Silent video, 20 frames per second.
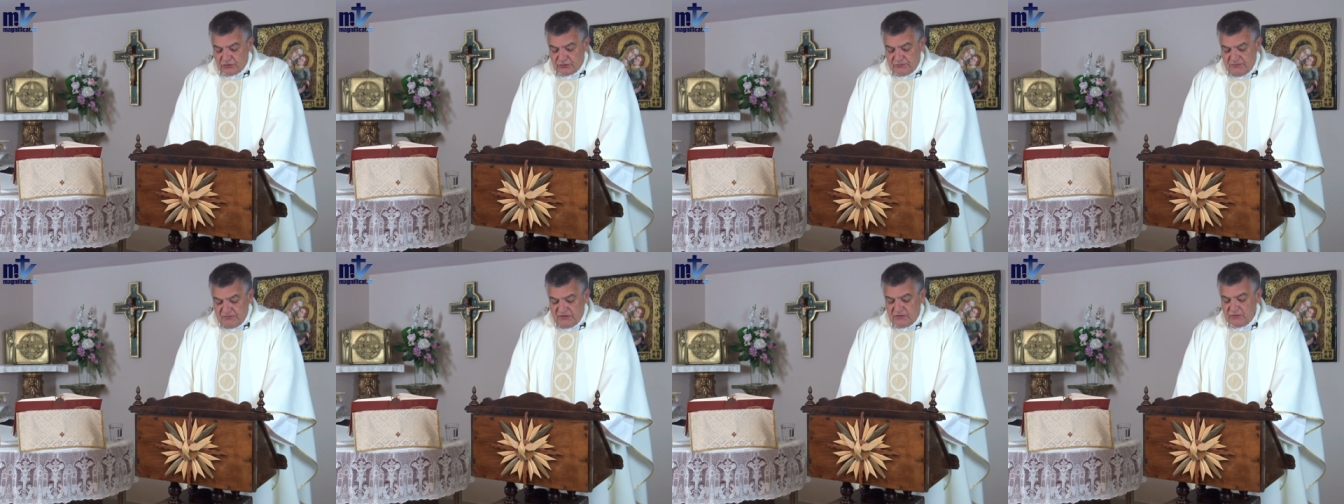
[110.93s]

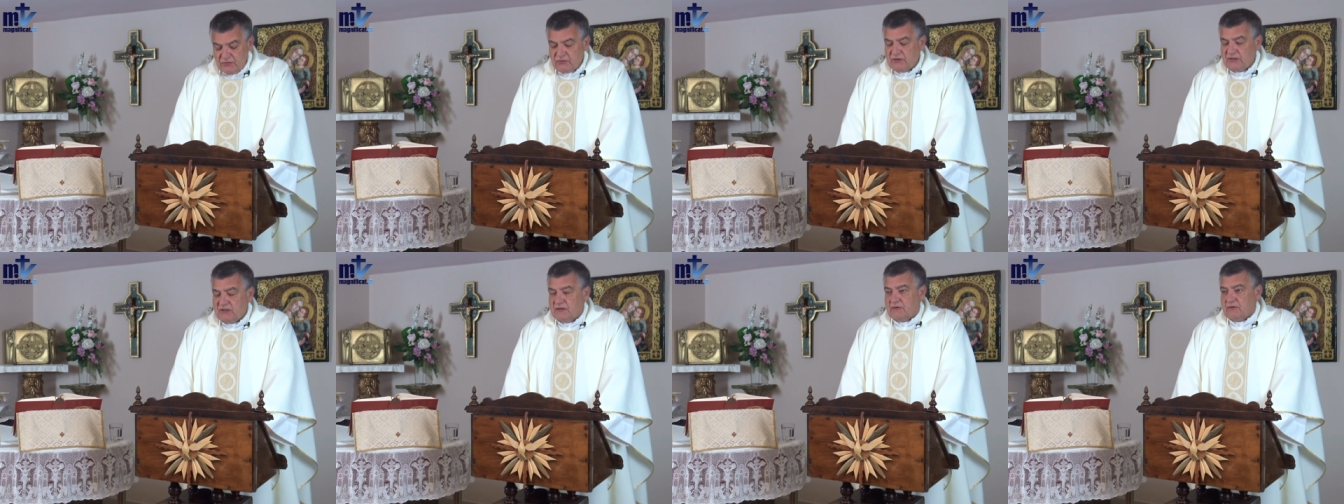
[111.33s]
to my
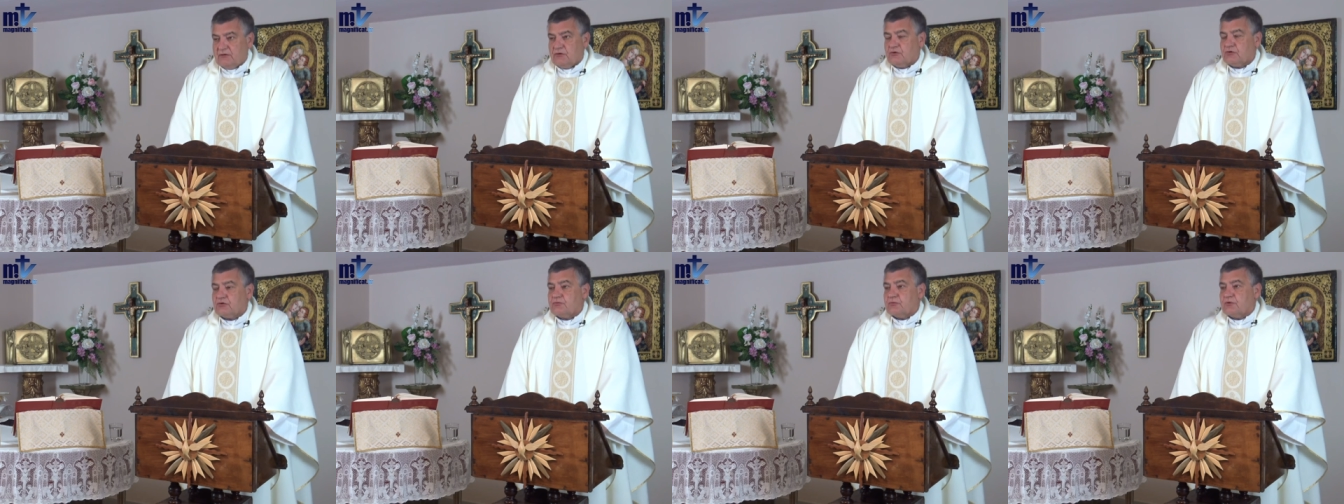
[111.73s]
God
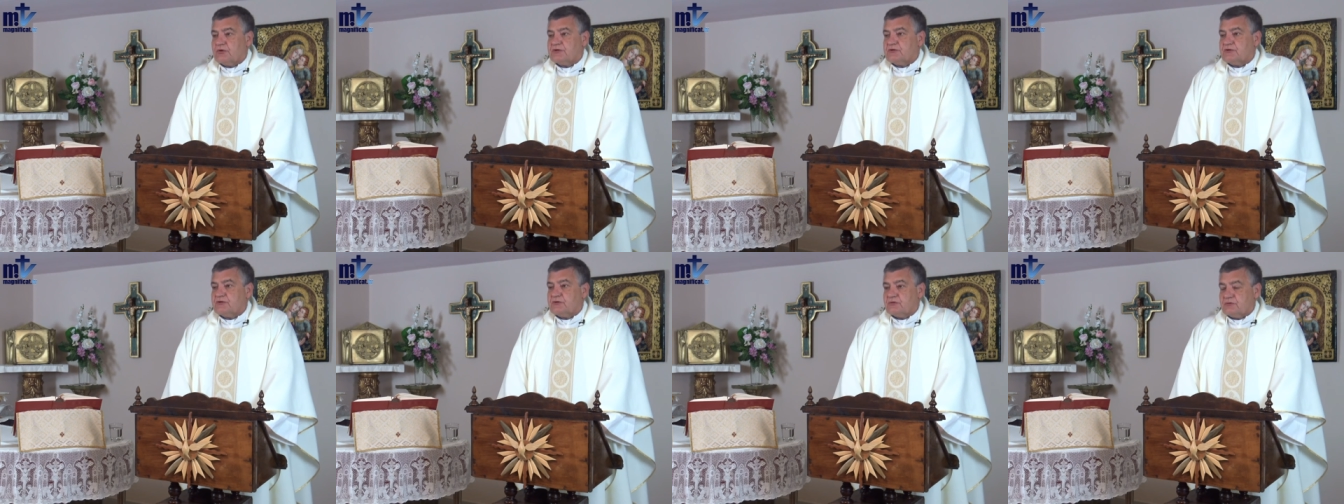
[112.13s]
and
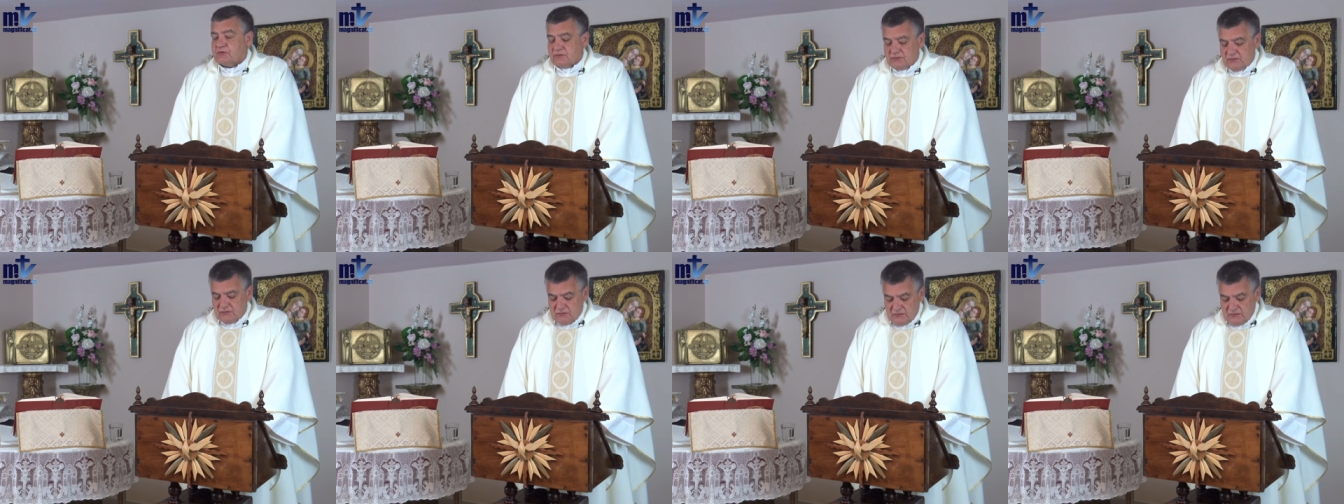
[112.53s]
your God."